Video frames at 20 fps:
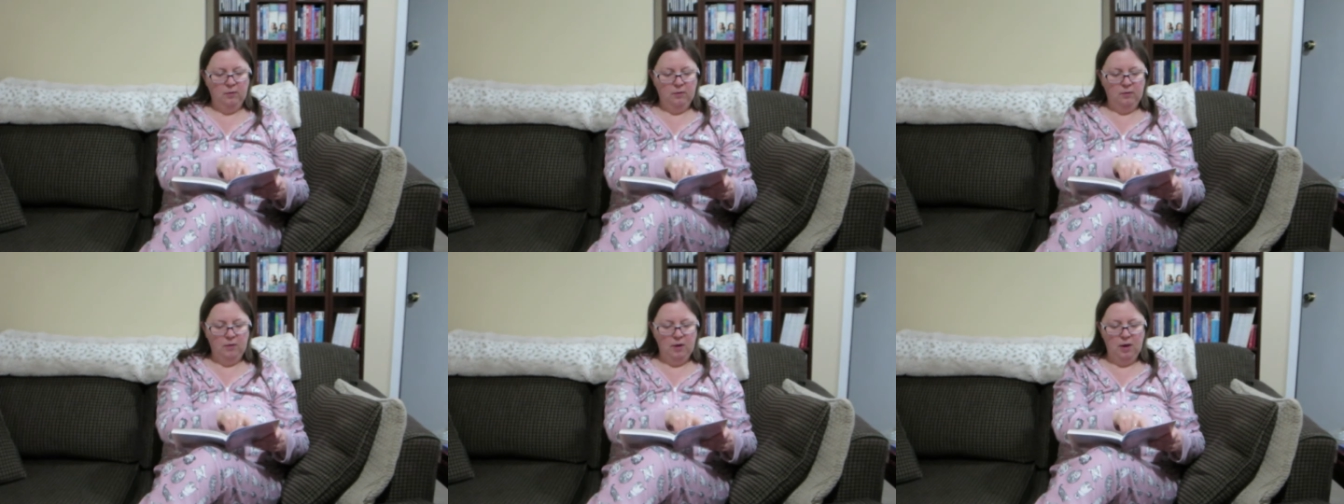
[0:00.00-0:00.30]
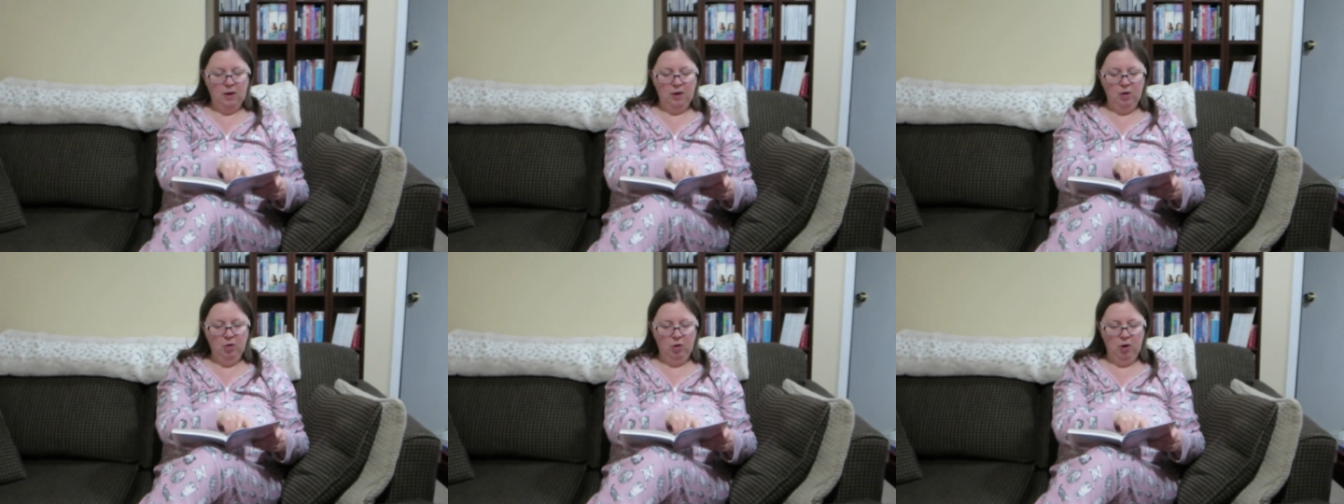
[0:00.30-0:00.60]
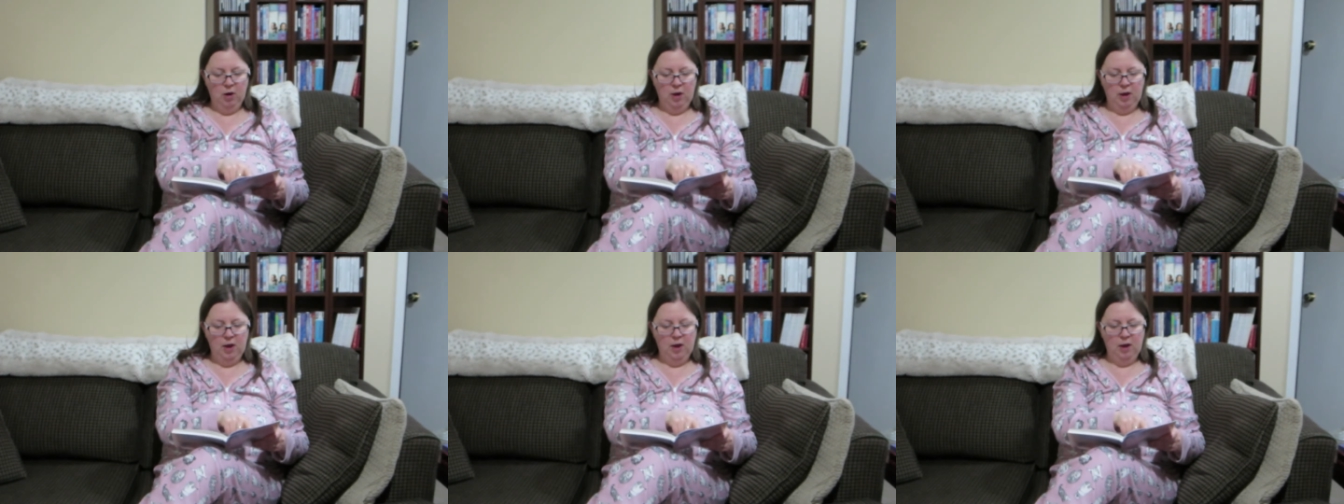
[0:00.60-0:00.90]
say
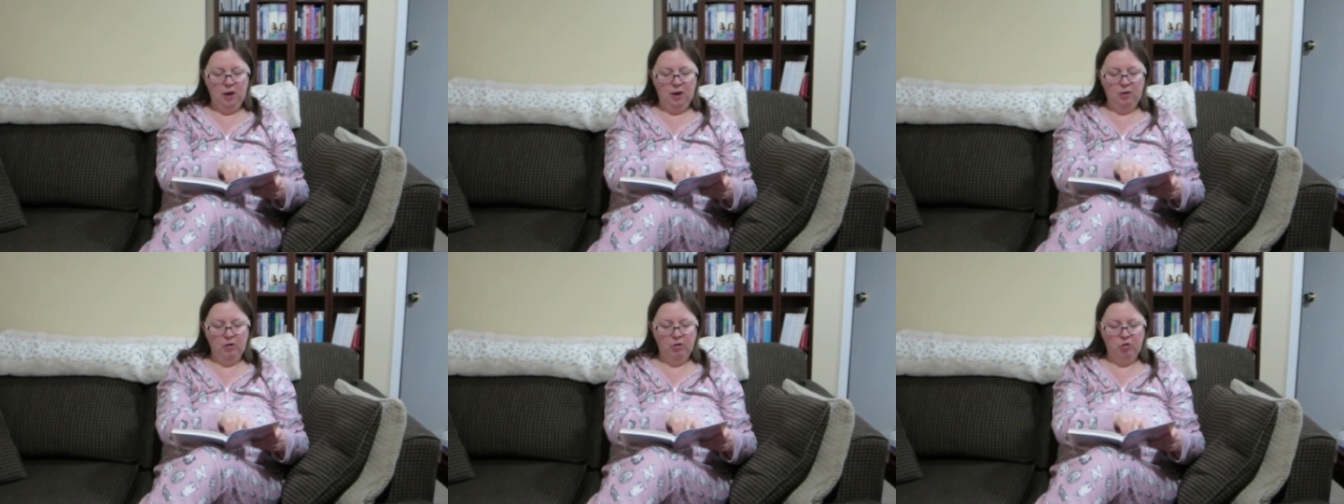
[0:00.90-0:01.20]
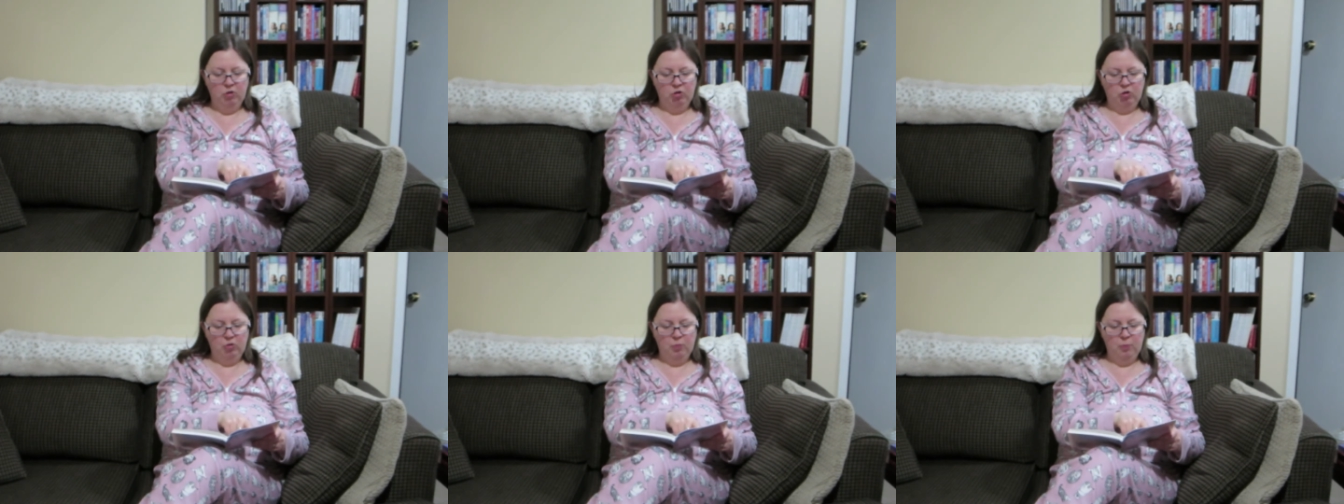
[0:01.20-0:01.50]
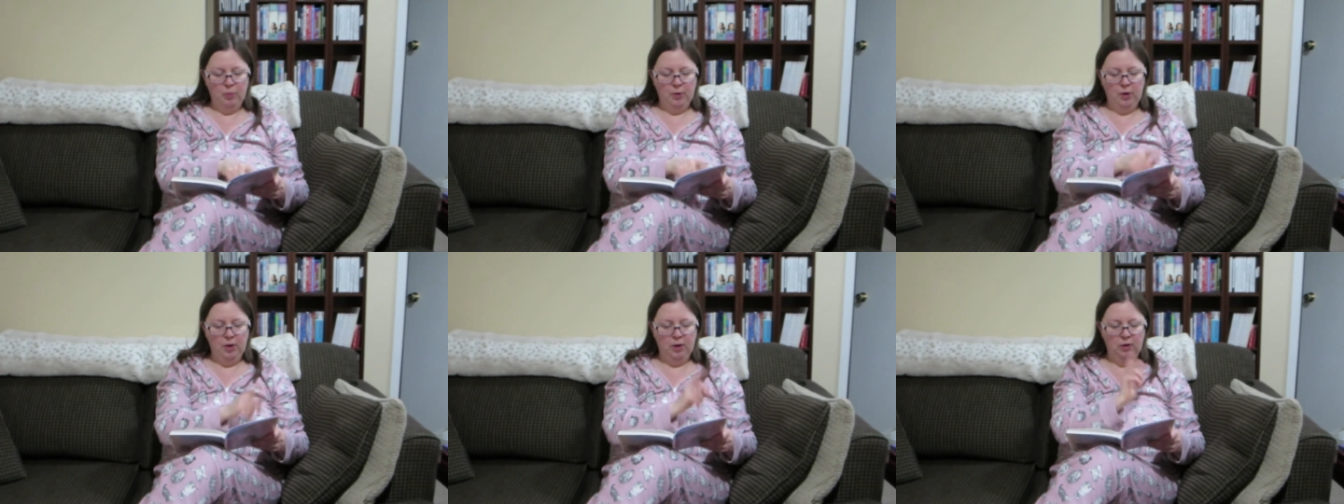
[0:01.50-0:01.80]
her age,
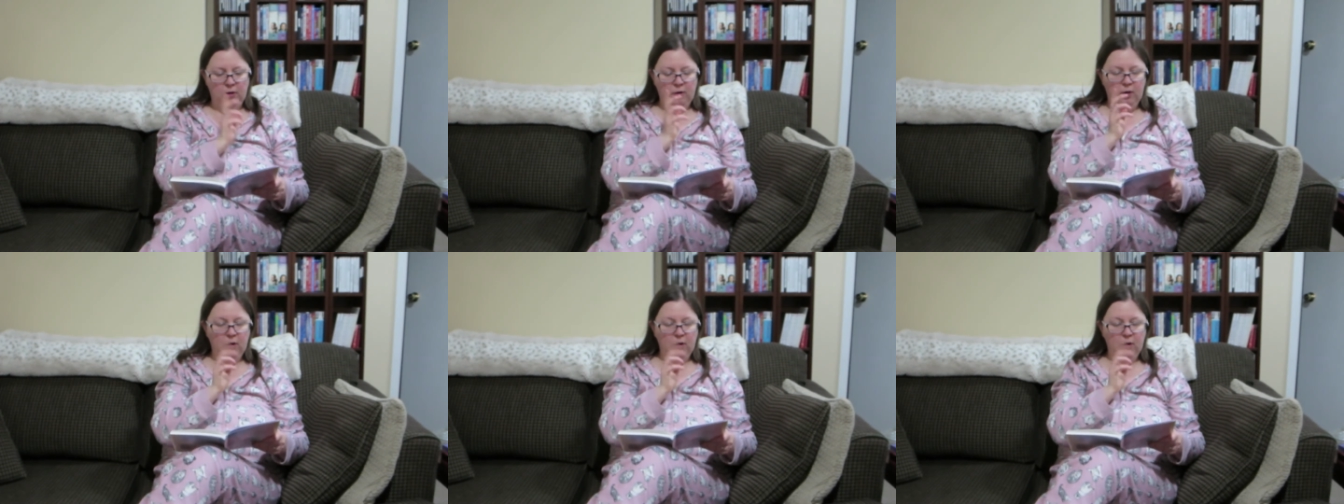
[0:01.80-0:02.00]
but